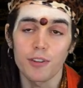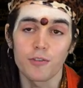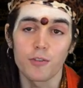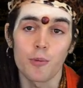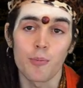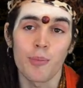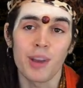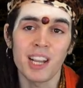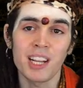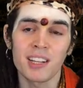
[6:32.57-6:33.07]
of the
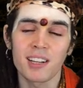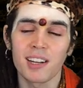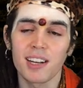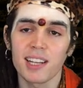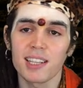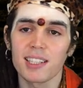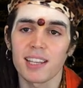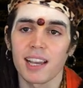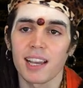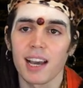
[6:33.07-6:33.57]
main
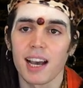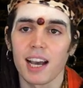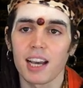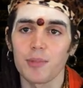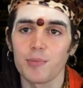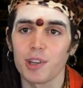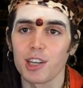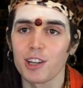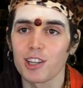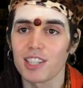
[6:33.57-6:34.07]
clicks I
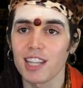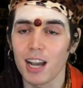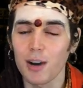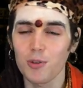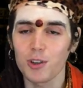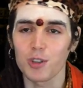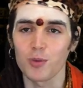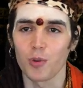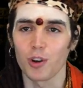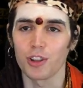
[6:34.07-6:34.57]
had, because I
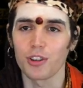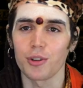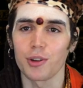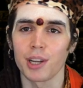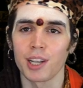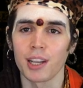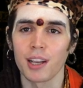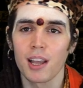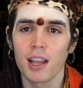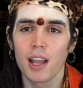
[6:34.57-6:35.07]
was
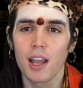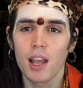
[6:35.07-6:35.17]
wondering,